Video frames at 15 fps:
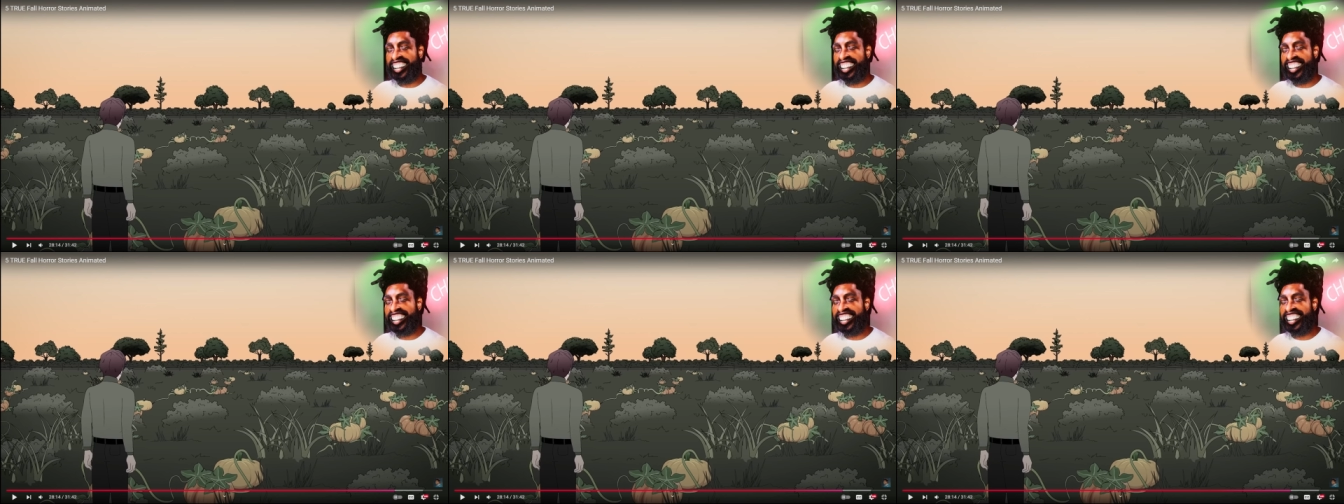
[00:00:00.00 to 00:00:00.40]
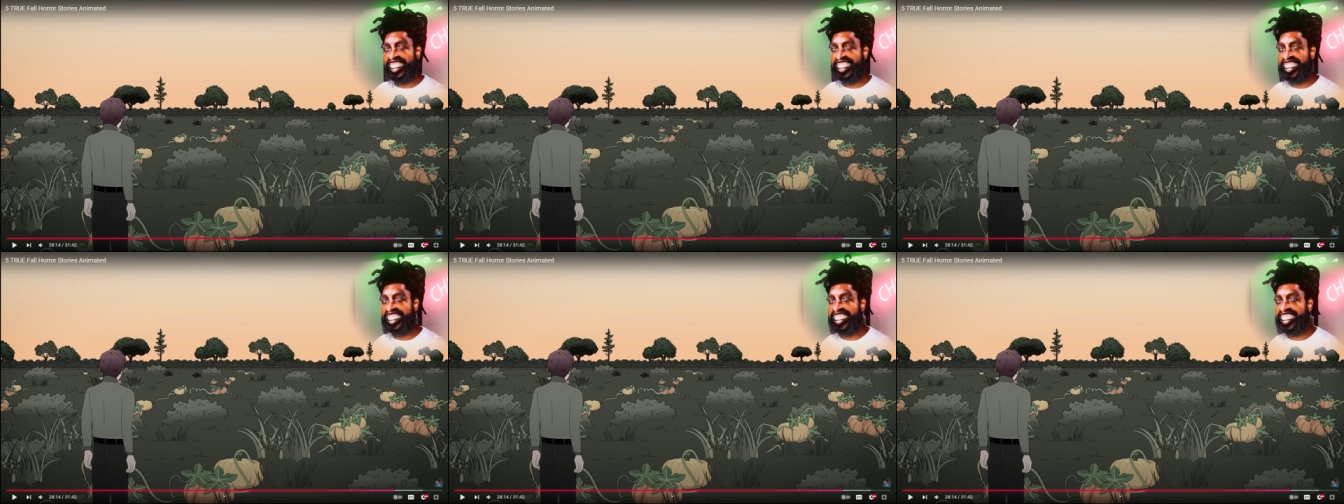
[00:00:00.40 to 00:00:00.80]

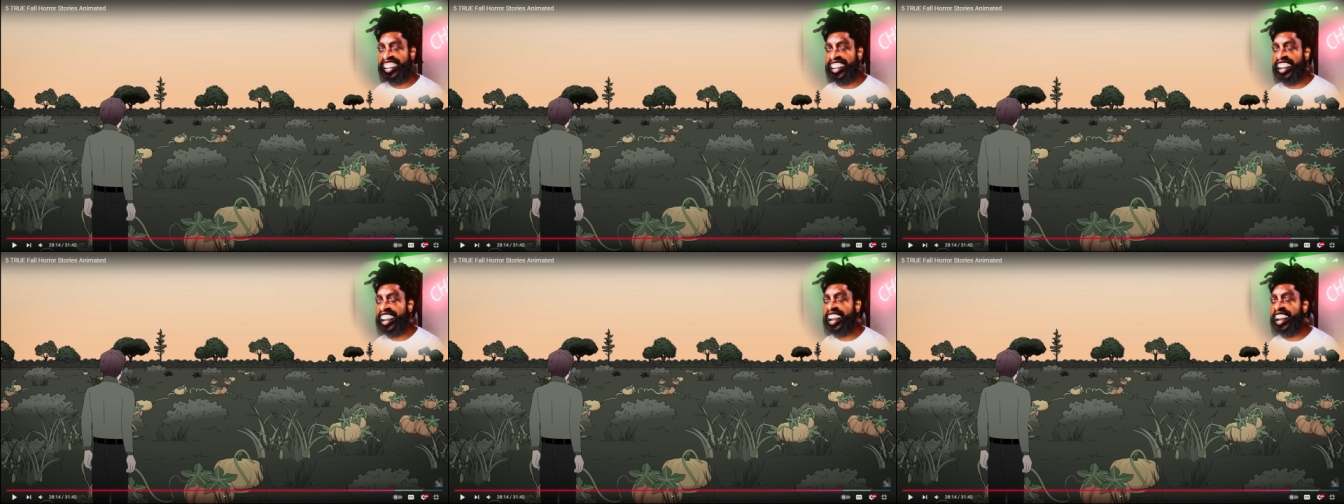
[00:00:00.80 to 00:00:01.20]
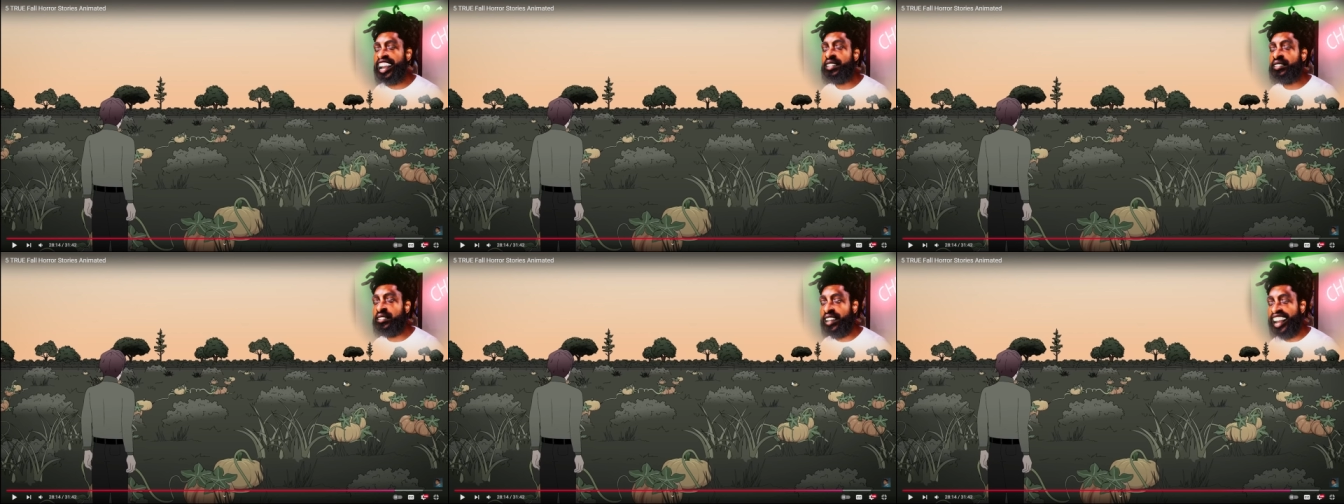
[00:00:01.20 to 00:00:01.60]
you.
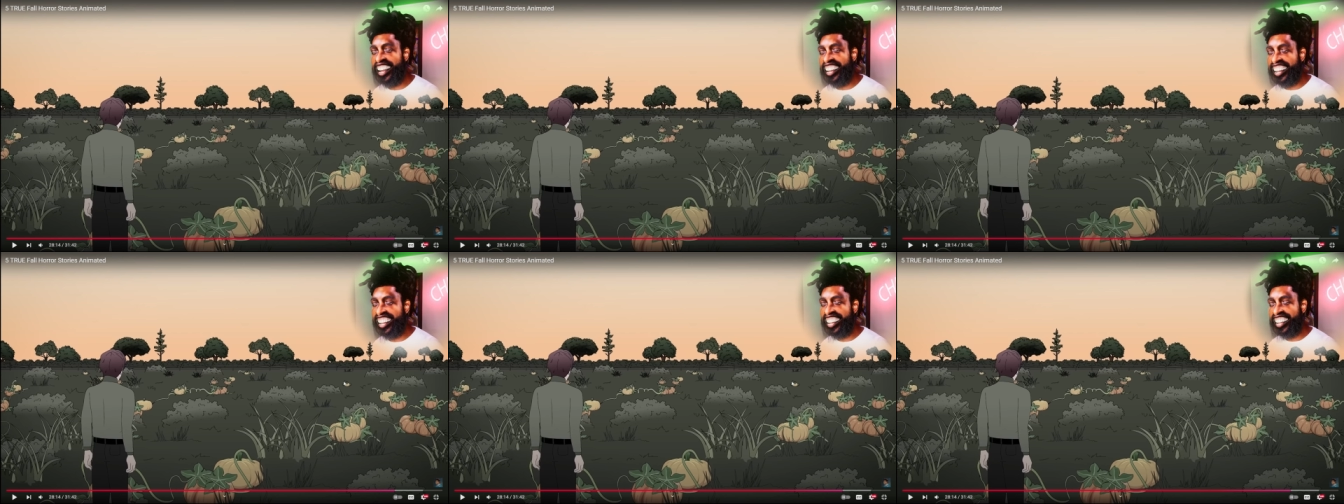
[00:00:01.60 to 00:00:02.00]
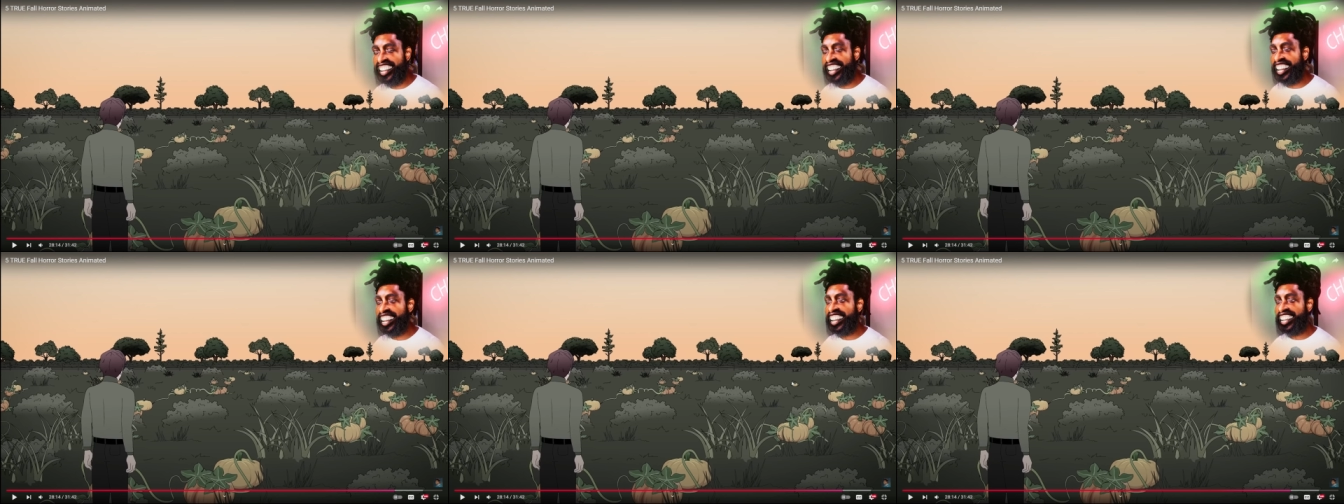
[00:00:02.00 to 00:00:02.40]
Boy, you
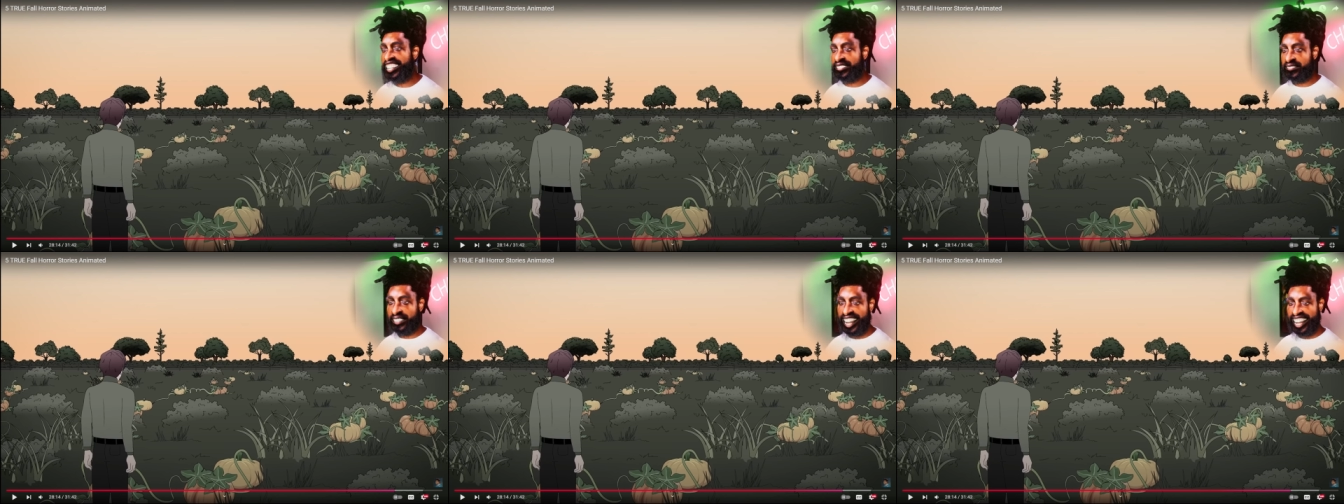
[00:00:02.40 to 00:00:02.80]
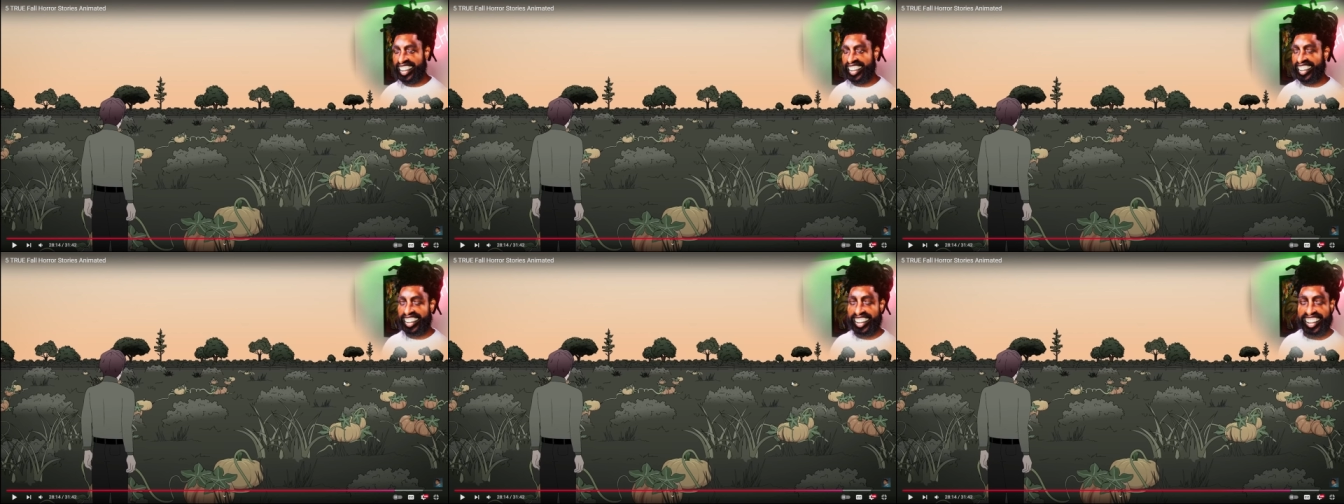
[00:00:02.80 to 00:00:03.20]
slick,
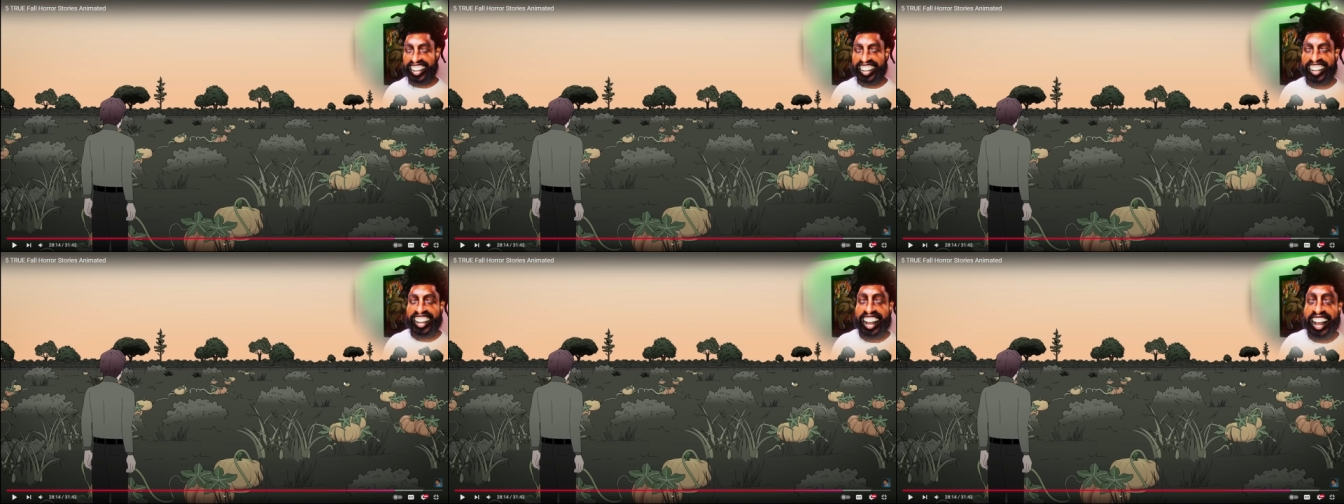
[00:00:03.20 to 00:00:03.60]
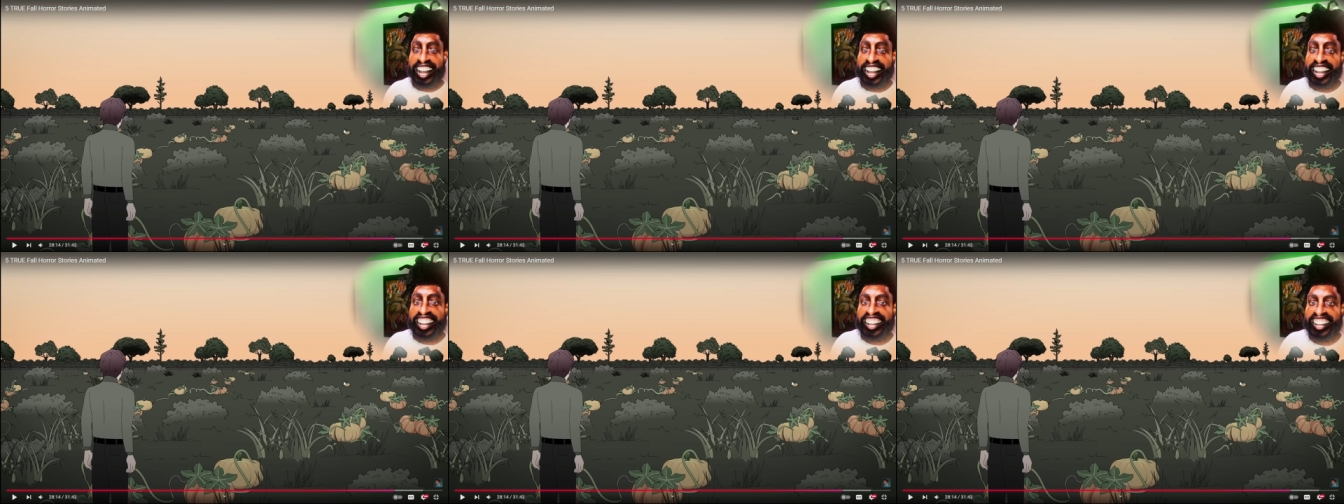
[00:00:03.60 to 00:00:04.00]
boy. You
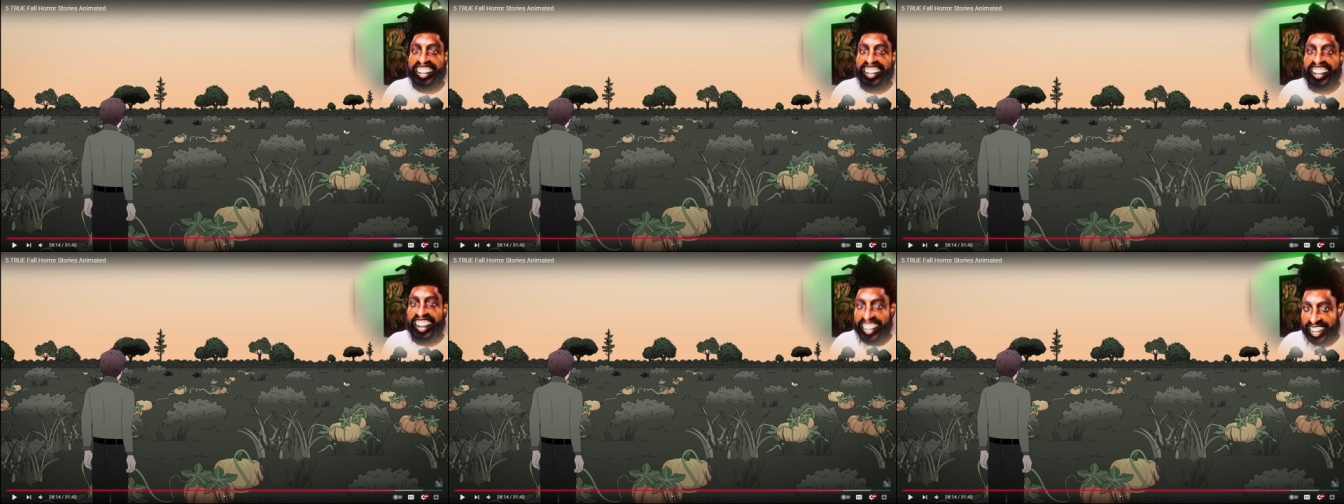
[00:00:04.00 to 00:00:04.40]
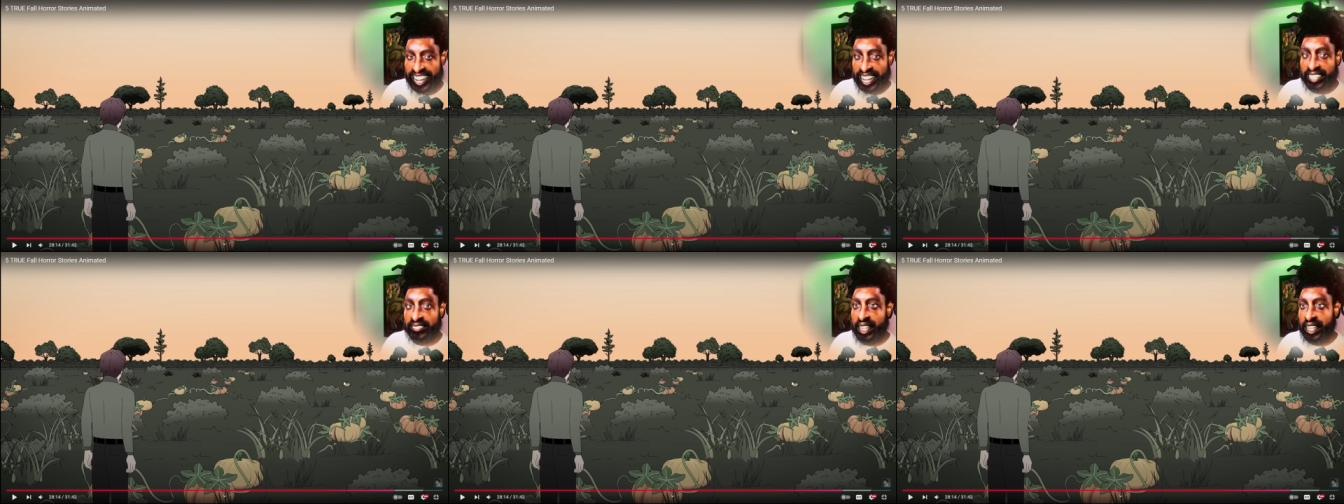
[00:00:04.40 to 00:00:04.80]
think you
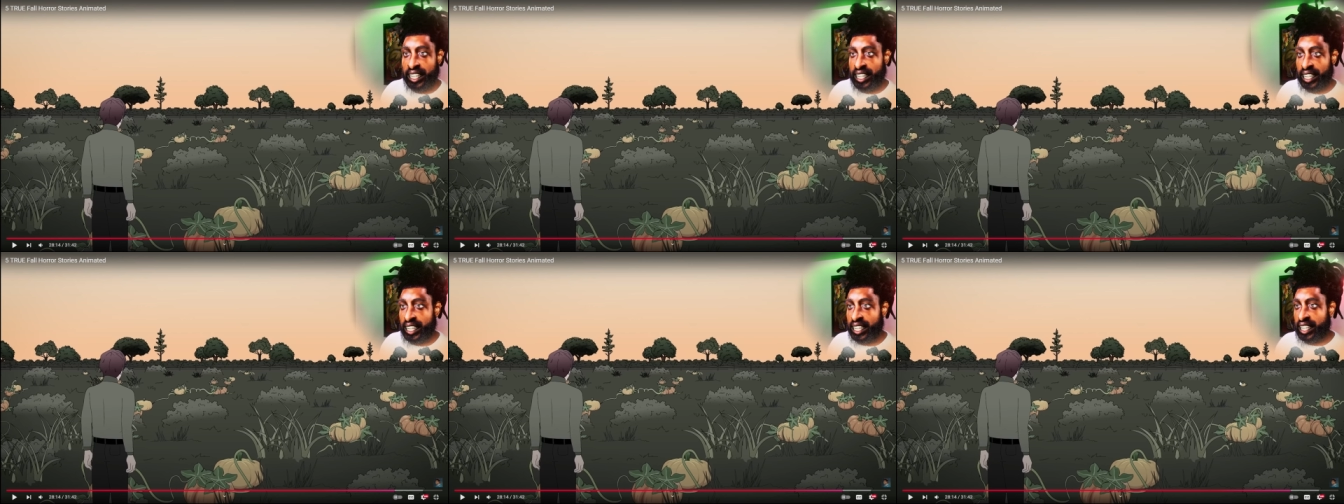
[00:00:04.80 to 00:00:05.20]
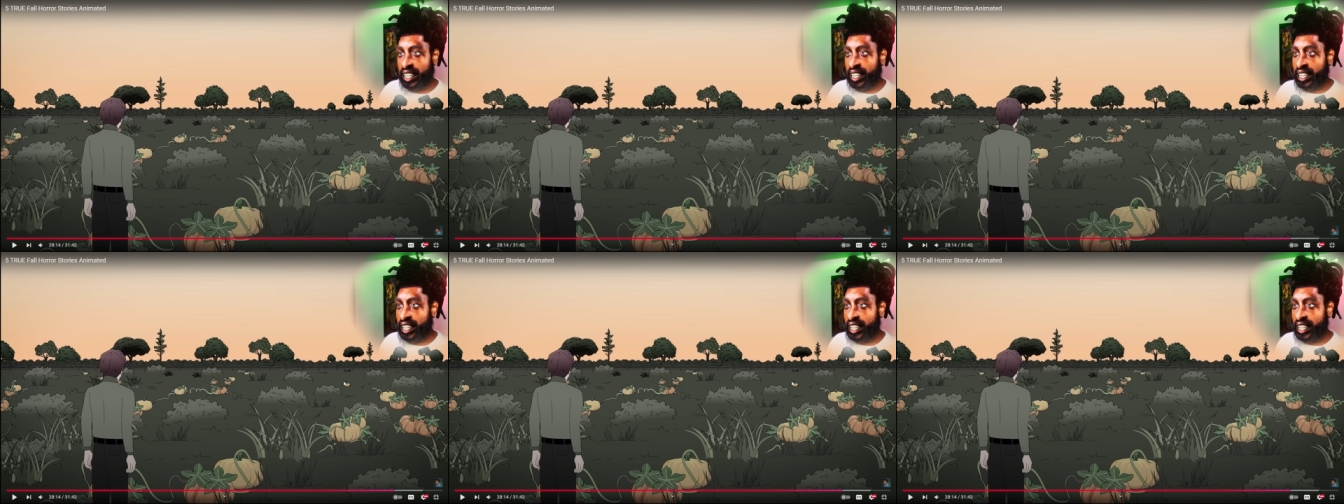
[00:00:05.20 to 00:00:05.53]
slick, my boy.